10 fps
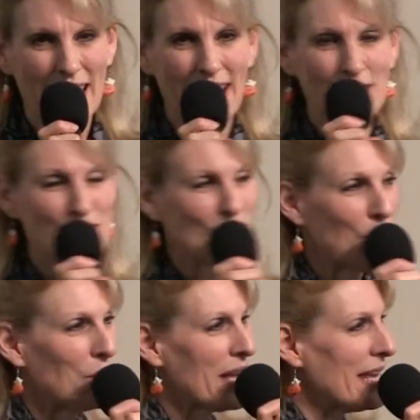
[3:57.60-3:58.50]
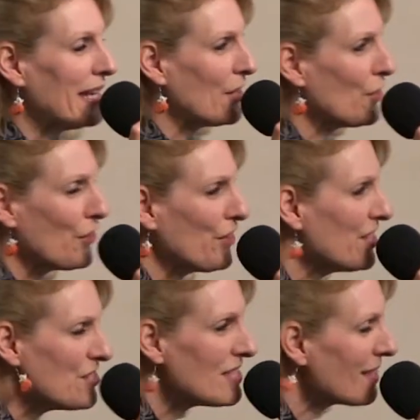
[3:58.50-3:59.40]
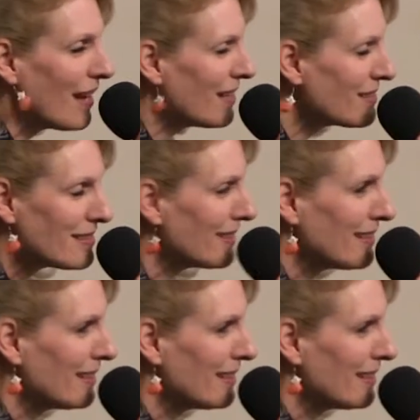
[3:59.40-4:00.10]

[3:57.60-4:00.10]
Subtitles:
And so he encourages us